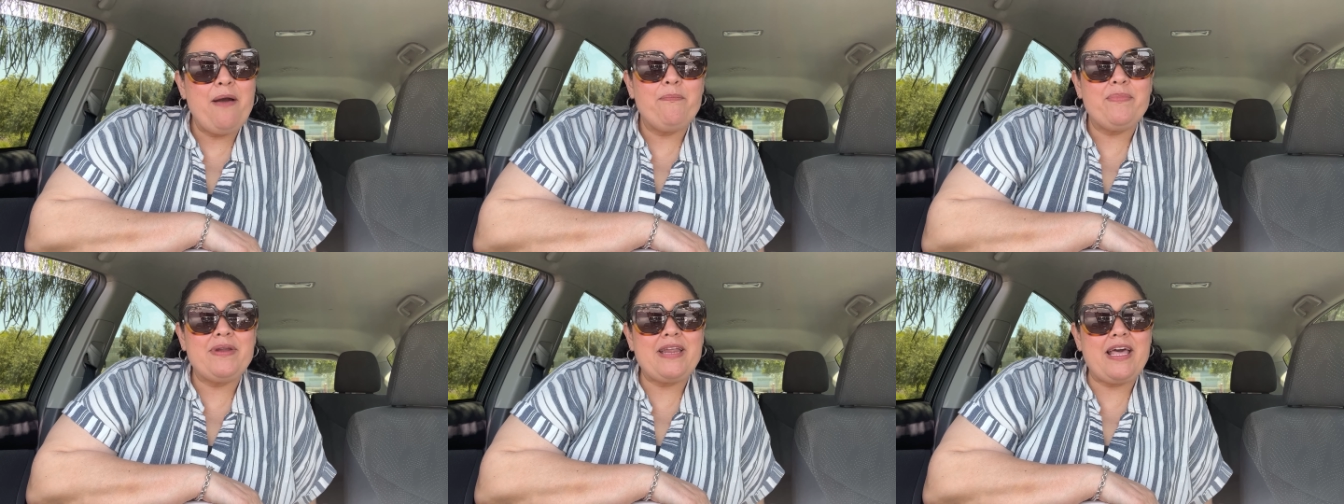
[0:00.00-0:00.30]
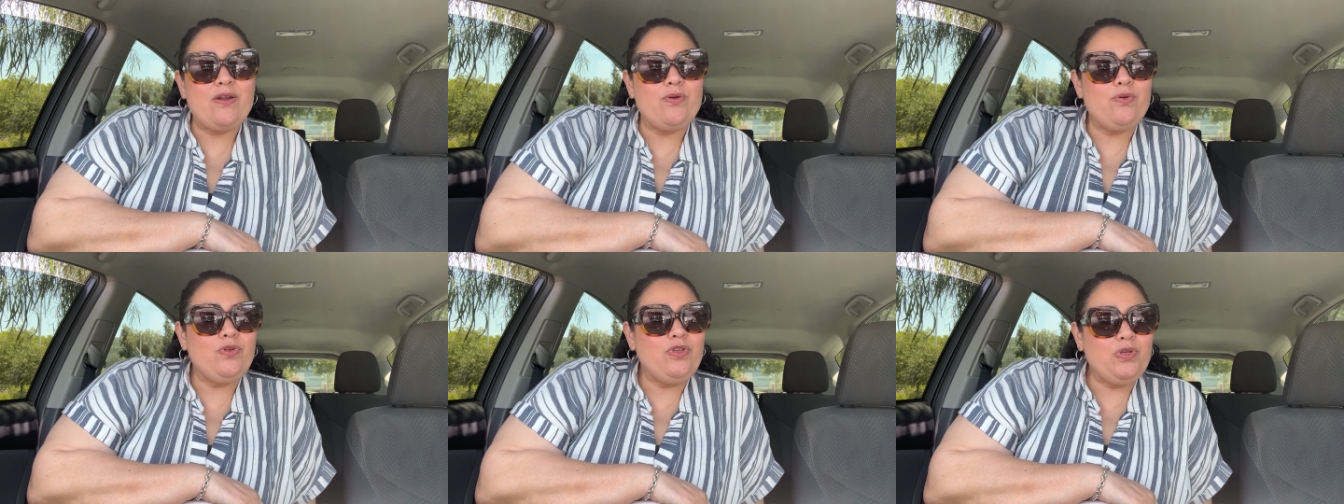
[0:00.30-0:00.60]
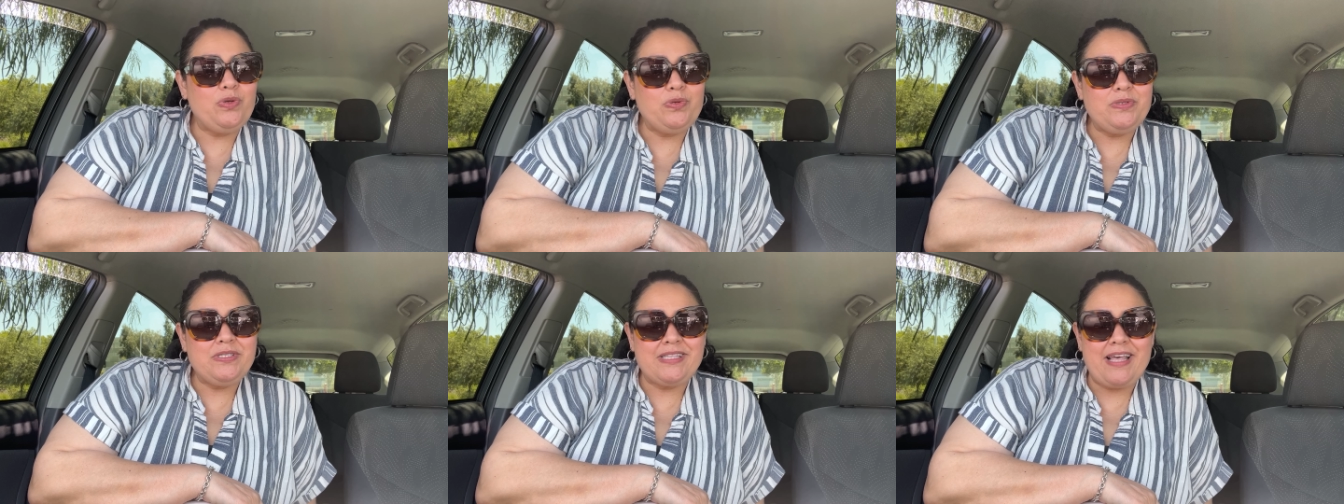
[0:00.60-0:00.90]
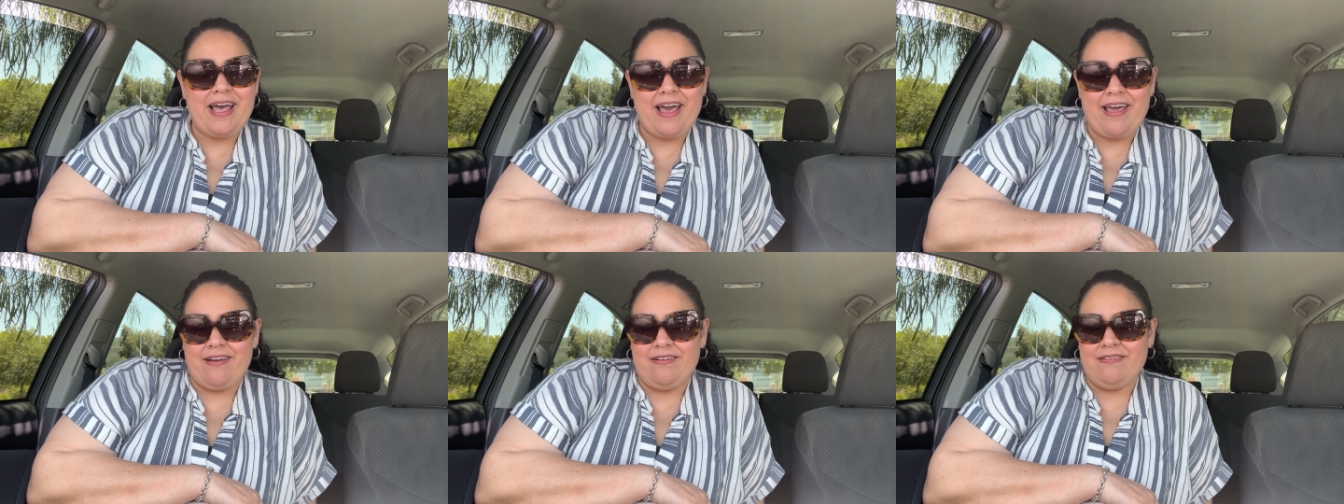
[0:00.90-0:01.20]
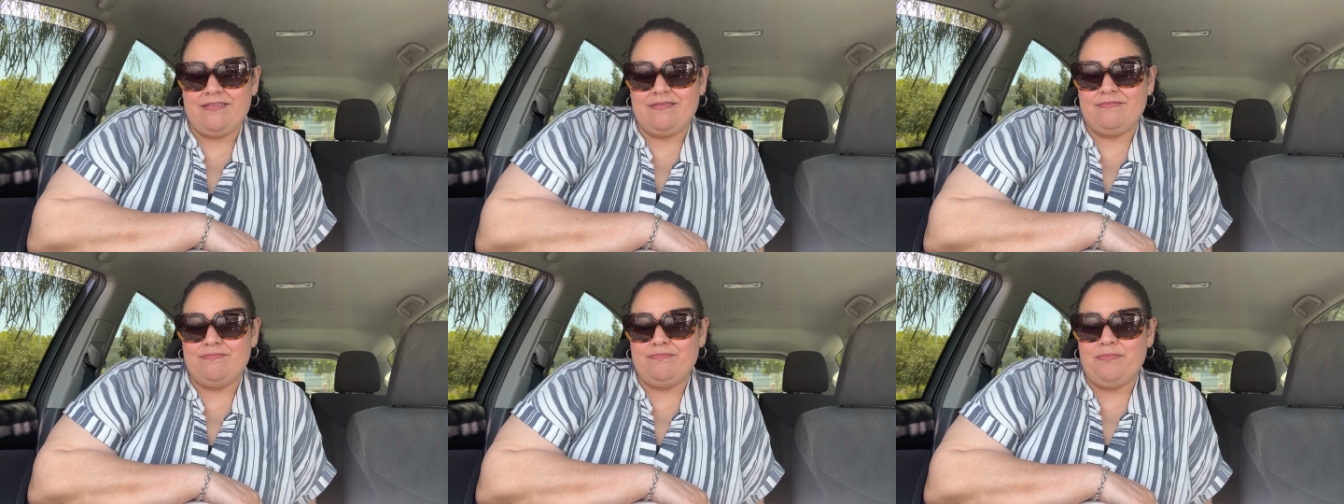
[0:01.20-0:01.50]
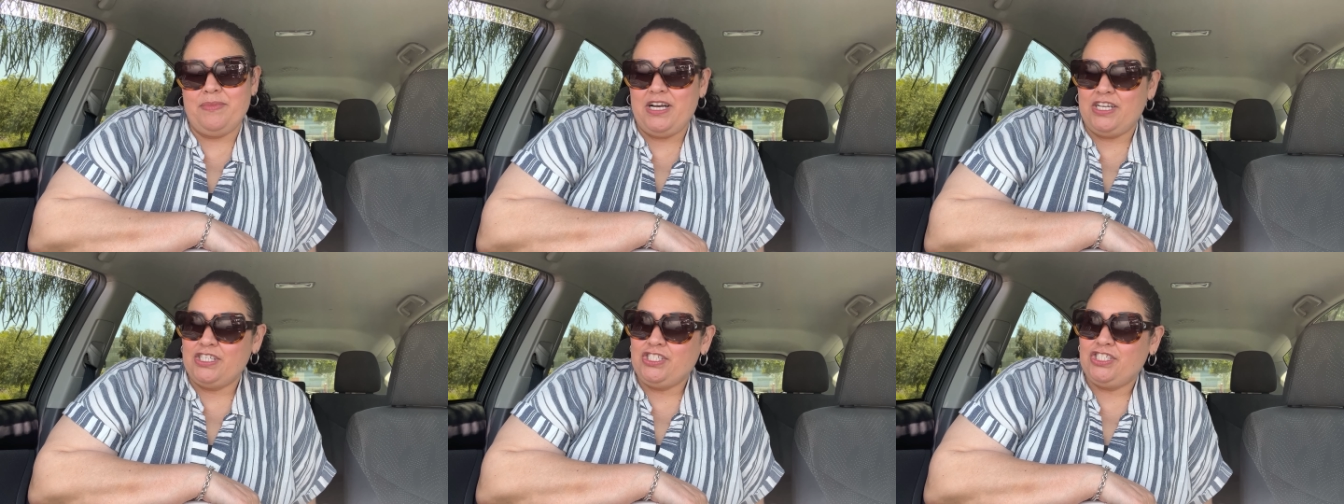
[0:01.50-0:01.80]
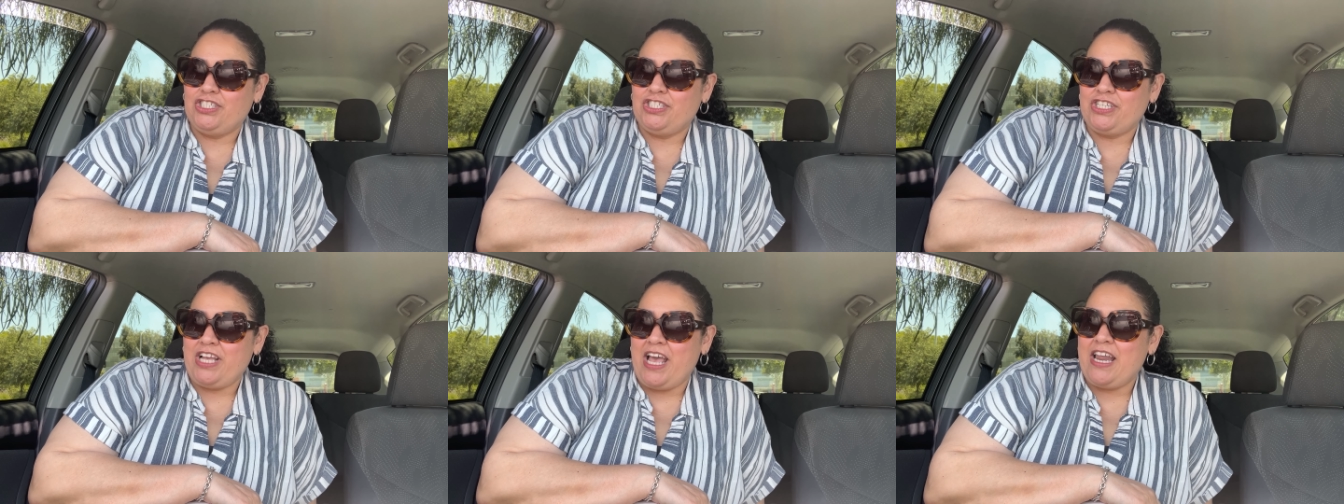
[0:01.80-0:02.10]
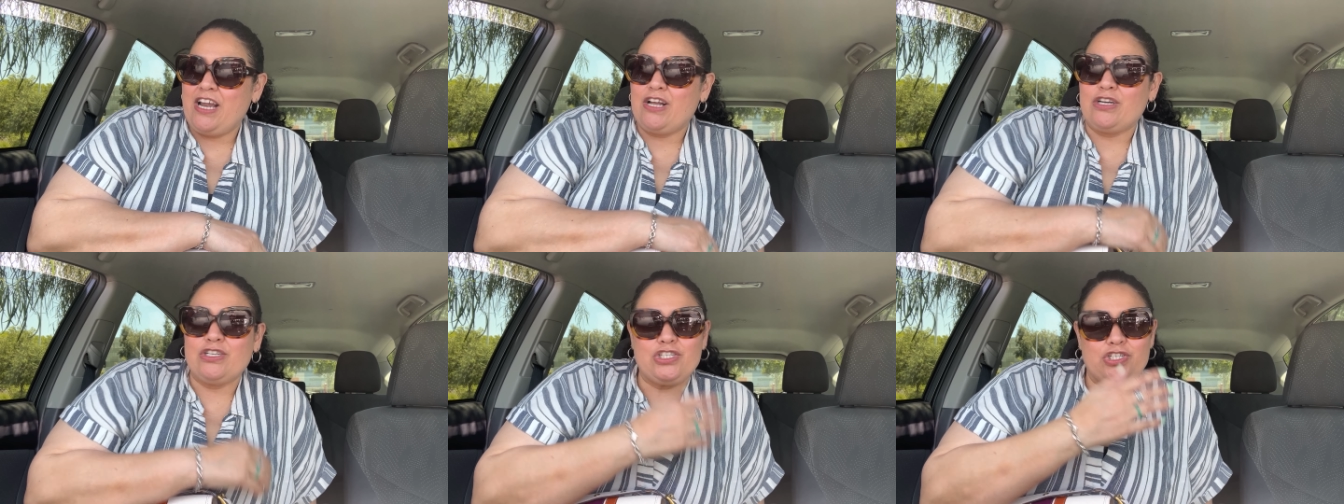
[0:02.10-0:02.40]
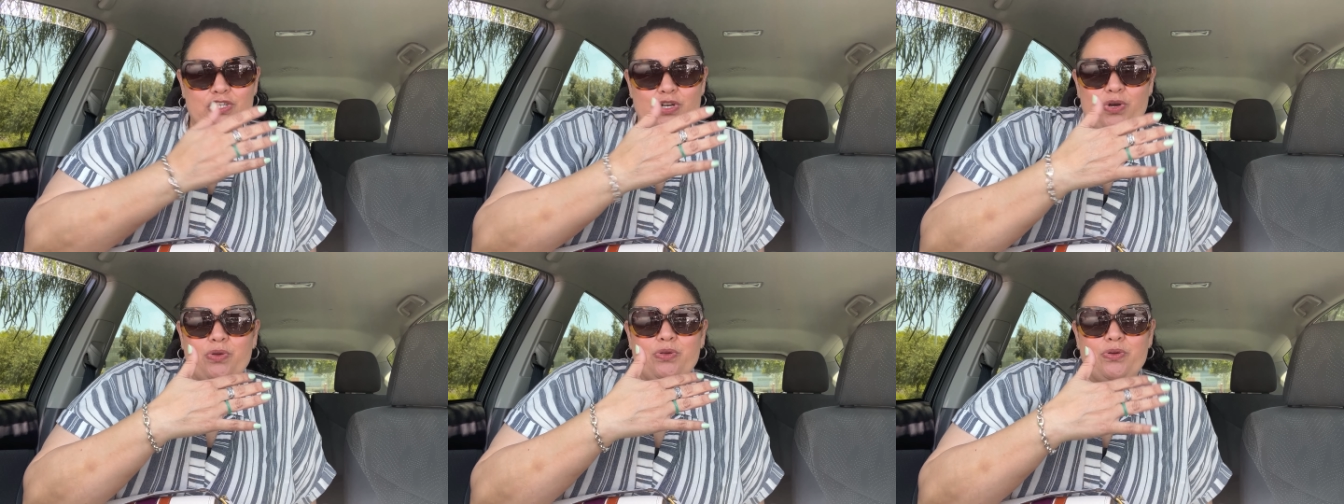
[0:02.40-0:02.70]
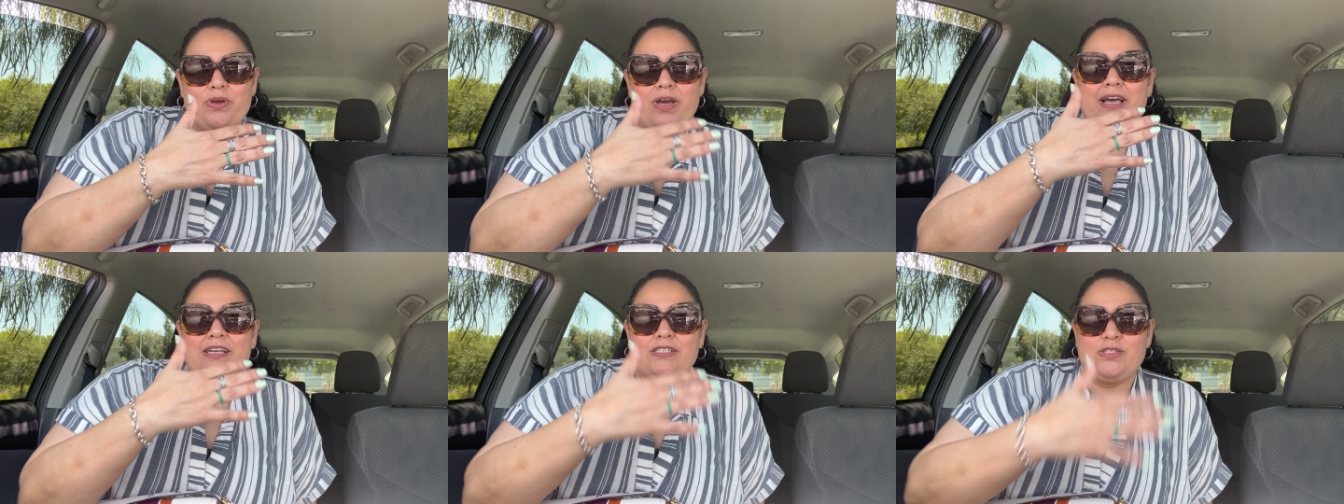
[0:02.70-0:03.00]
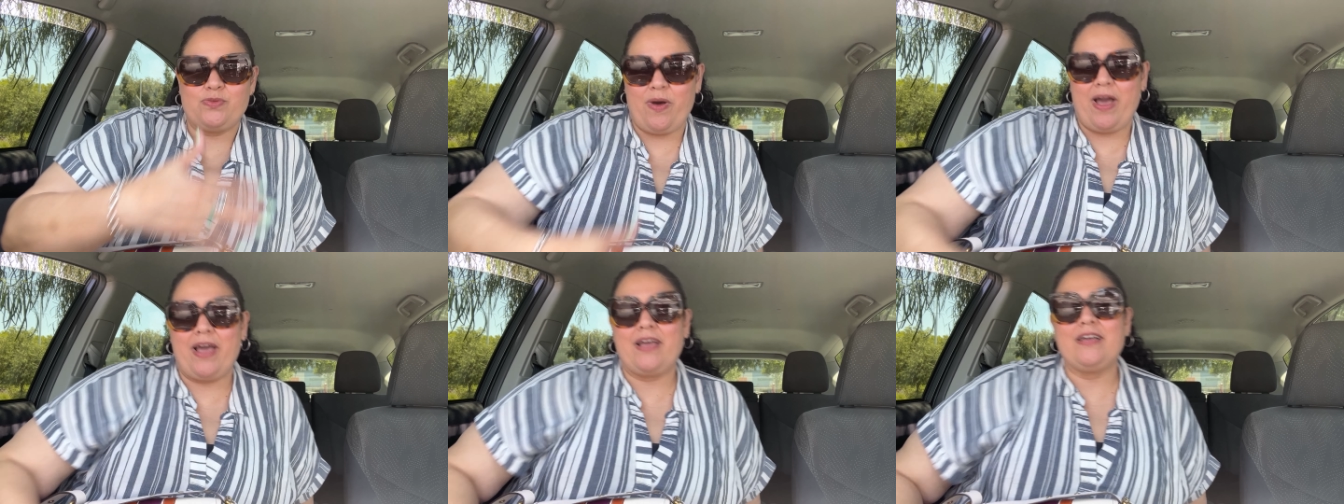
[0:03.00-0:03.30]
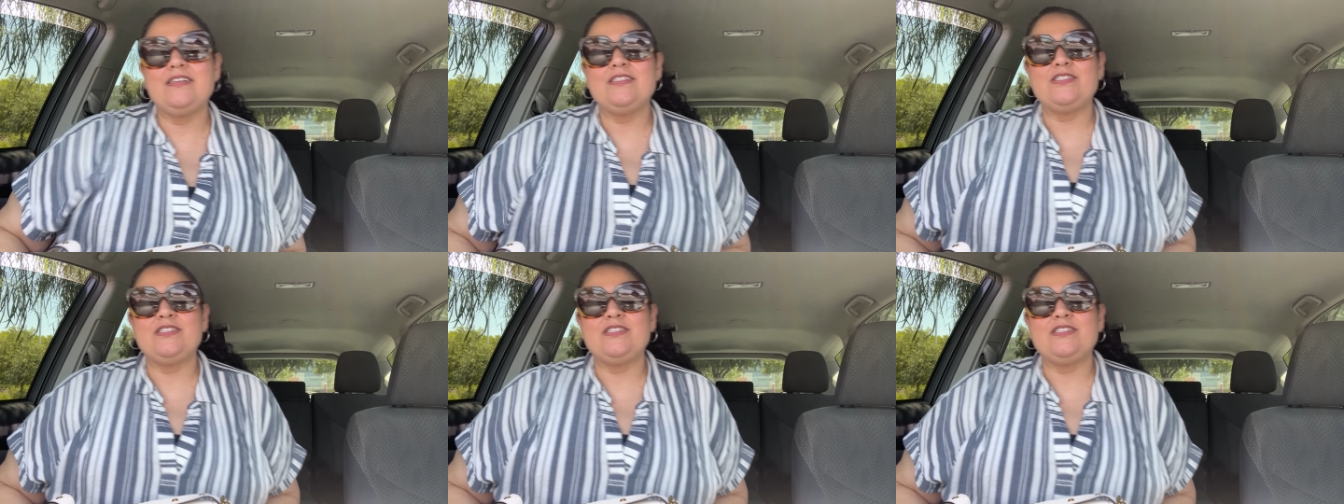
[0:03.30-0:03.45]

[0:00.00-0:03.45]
but I don't use that much and I'll show you guys why.